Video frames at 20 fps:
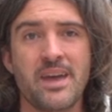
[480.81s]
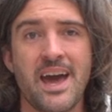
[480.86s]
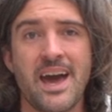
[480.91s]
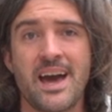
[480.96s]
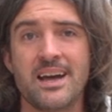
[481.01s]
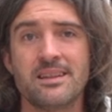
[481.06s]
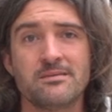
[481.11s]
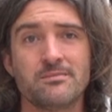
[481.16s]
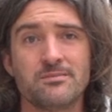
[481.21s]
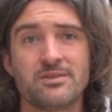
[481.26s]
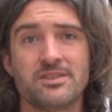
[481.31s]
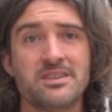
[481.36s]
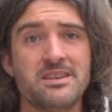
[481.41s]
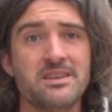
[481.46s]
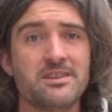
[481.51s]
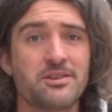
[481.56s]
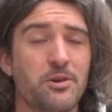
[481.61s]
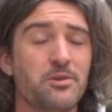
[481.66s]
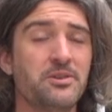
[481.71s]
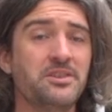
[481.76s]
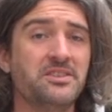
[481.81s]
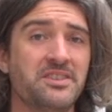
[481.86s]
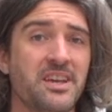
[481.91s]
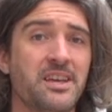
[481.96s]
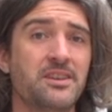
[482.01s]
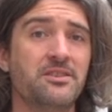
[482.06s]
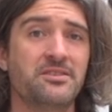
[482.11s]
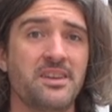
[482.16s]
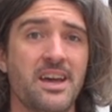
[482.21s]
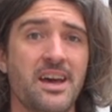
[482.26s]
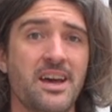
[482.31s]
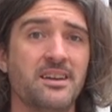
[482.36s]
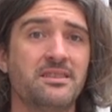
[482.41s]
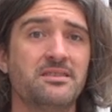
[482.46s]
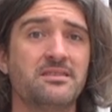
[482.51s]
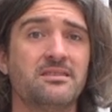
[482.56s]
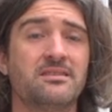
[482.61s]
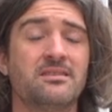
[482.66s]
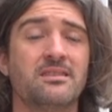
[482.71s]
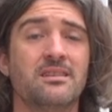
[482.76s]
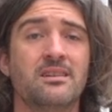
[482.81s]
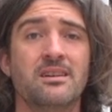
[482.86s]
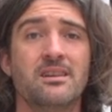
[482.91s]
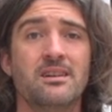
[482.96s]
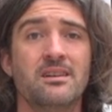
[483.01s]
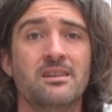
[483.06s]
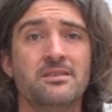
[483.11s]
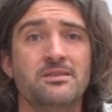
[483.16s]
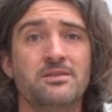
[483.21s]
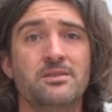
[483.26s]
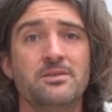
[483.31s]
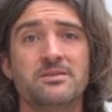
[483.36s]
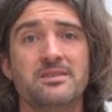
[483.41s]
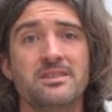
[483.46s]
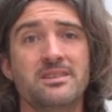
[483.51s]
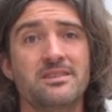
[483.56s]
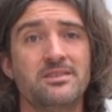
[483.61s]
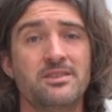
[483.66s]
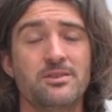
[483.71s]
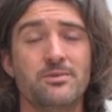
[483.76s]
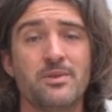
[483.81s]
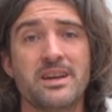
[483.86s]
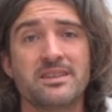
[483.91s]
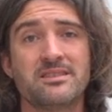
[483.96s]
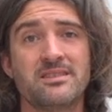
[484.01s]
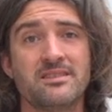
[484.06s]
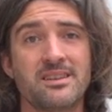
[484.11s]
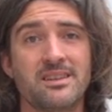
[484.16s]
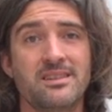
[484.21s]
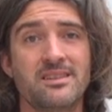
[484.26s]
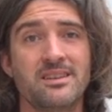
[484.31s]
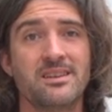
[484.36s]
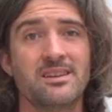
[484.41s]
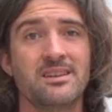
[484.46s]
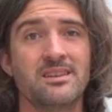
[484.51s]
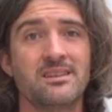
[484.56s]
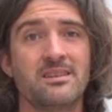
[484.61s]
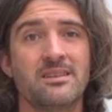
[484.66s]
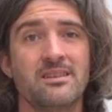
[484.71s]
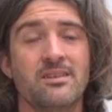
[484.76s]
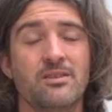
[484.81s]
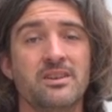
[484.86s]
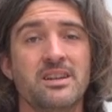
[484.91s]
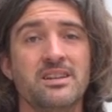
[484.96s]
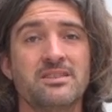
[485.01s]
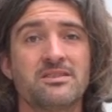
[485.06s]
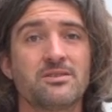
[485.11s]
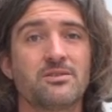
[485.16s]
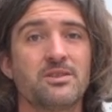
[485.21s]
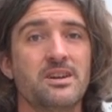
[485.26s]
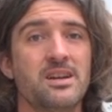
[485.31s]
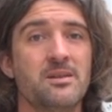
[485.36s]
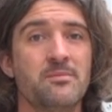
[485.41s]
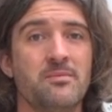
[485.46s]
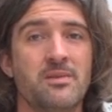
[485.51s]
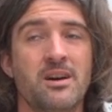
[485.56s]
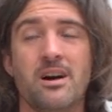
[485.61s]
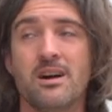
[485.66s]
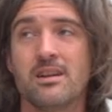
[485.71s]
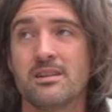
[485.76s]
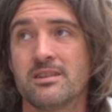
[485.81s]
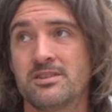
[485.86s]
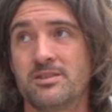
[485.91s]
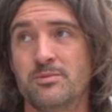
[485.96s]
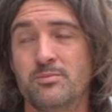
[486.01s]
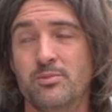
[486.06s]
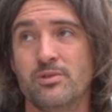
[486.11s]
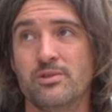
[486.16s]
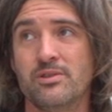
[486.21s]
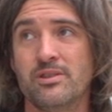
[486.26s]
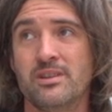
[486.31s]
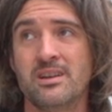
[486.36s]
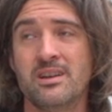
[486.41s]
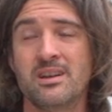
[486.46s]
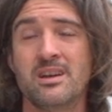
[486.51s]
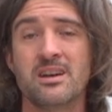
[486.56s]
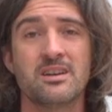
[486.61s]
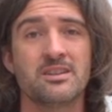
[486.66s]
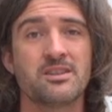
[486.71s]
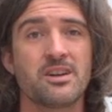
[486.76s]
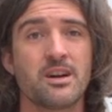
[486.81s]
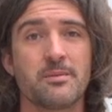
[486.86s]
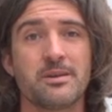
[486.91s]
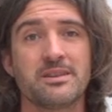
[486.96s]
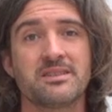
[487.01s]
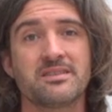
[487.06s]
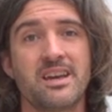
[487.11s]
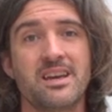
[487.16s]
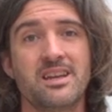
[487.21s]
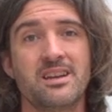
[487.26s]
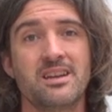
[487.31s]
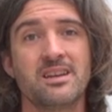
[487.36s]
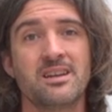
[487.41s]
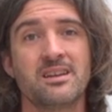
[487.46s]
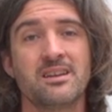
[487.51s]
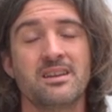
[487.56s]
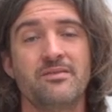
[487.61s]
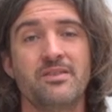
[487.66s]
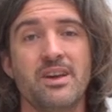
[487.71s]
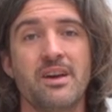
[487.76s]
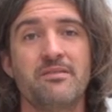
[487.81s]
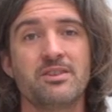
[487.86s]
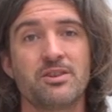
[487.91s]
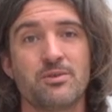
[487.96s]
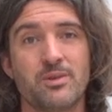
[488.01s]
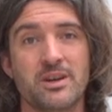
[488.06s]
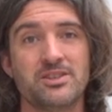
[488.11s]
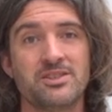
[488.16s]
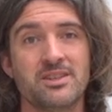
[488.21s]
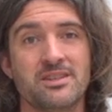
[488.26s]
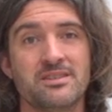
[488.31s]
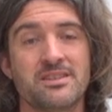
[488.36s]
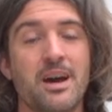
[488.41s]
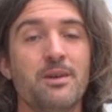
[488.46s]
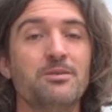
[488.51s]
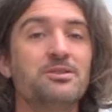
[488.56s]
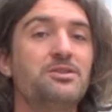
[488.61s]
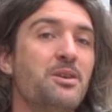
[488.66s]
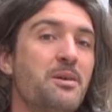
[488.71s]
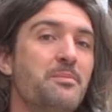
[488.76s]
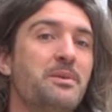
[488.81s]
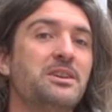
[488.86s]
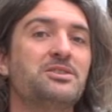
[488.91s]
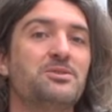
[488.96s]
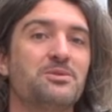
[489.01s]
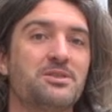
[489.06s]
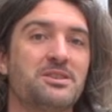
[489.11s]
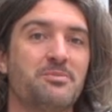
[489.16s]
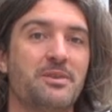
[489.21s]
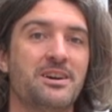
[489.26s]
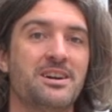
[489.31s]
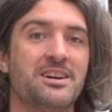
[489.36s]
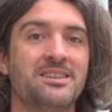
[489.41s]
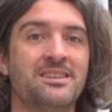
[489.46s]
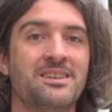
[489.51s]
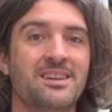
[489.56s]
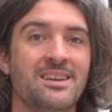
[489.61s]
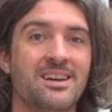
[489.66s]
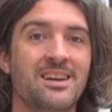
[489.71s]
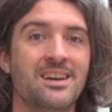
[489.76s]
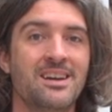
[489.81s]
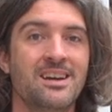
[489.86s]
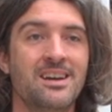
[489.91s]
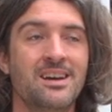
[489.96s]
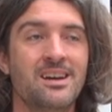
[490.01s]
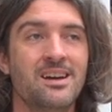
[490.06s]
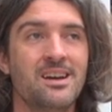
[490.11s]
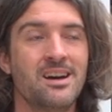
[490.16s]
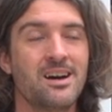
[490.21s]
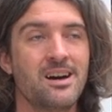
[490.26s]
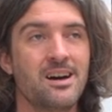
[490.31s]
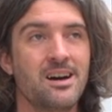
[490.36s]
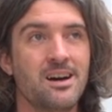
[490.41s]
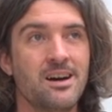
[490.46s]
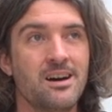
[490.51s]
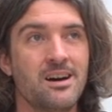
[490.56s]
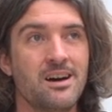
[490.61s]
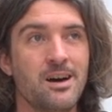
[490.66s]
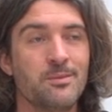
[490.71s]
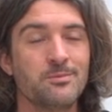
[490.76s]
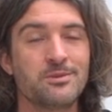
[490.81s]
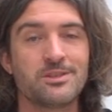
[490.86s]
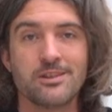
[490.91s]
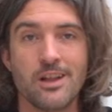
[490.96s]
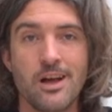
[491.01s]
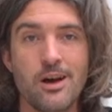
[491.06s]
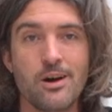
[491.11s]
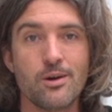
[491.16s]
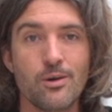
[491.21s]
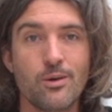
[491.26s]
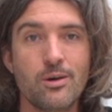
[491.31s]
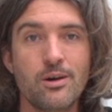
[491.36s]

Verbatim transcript: at C Cody Sanders S, two C's, two S's at the end on Instagram. Holler at your boy. Talk about skating. If you have any questions, I always do my best to respond. Uh, I'm slow.